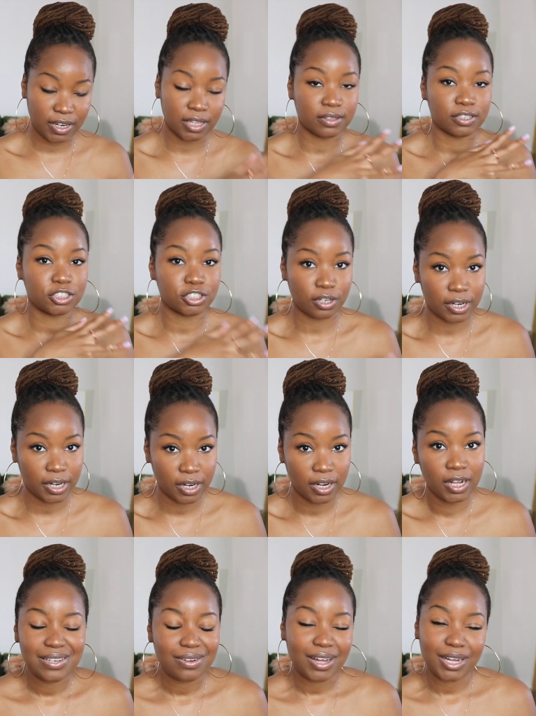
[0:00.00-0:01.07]
in the journey.
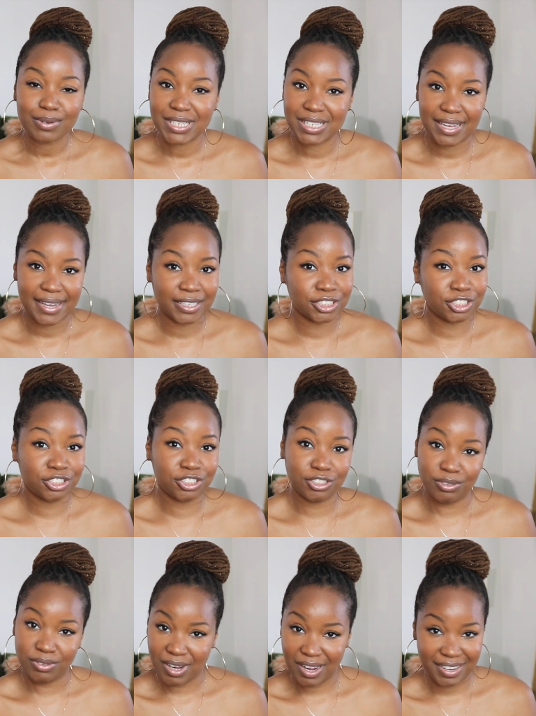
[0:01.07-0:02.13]
So I would say
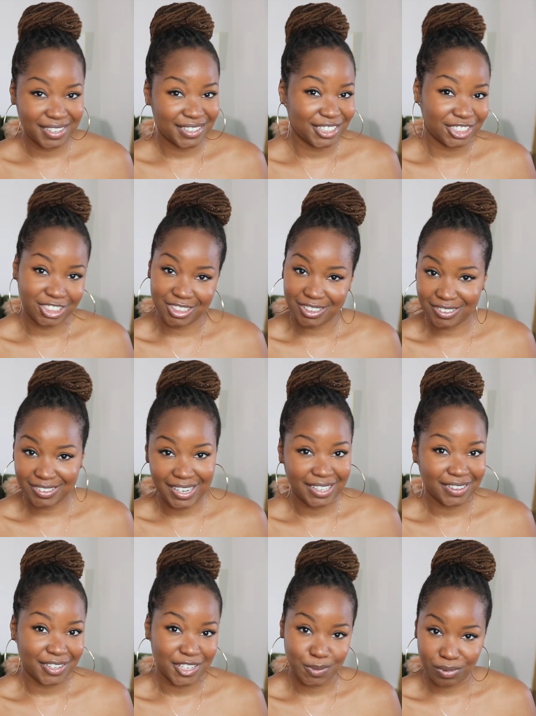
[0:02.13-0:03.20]
do not condition
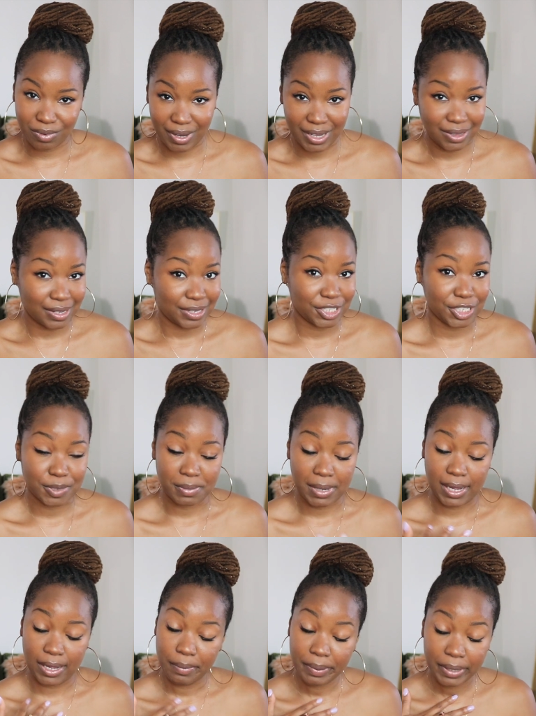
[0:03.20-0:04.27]
at this point. That's just
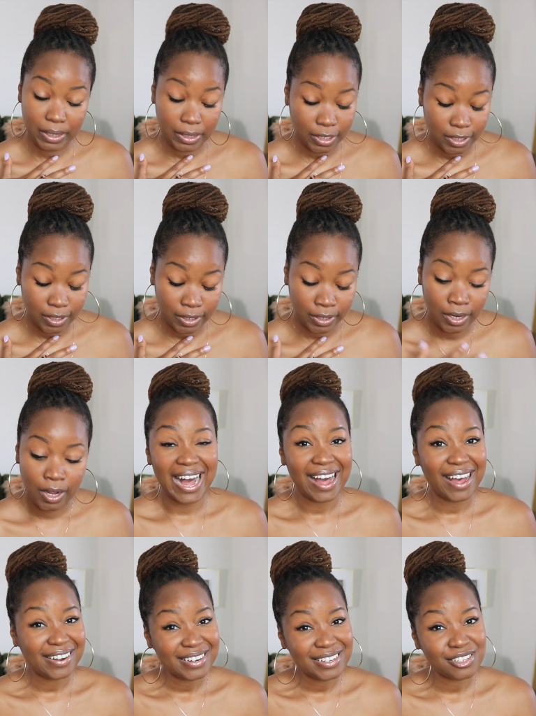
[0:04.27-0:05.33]
my opinion.
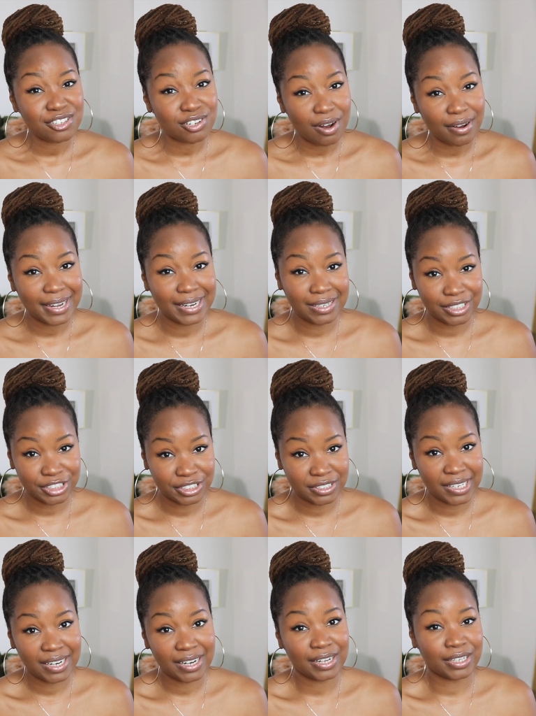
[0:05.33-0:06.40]
I didn't start
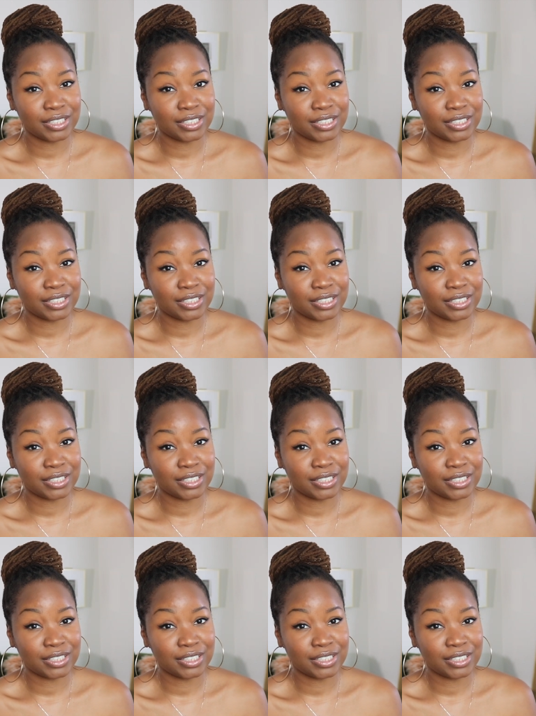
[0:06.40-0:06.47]
conditioning